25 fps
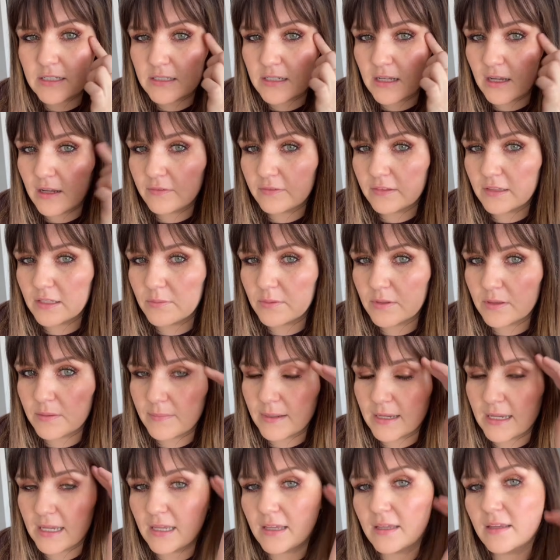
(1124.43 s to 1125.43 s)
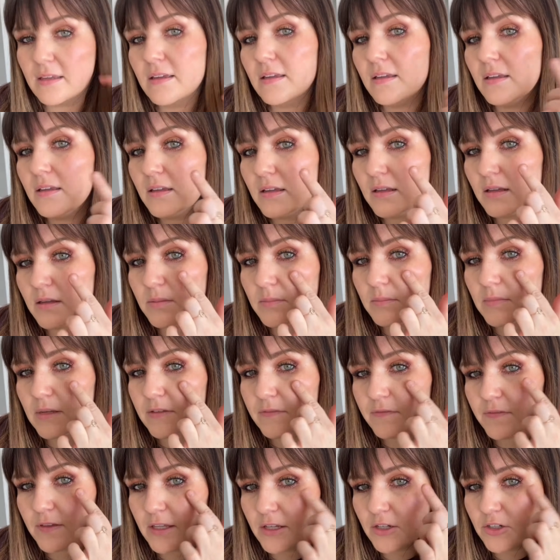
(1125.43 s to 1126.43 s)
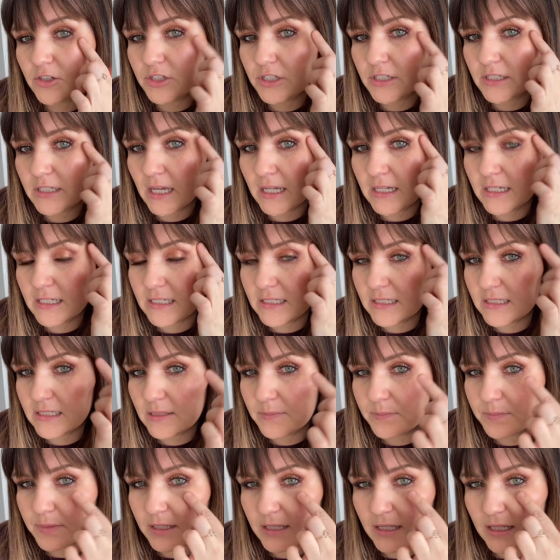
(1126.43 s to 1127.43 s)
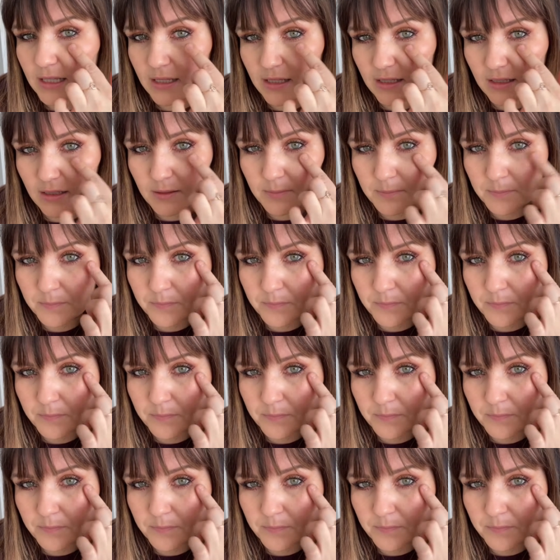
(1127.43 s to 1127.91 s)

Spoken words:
softly with my fingers, just kind of stippling it.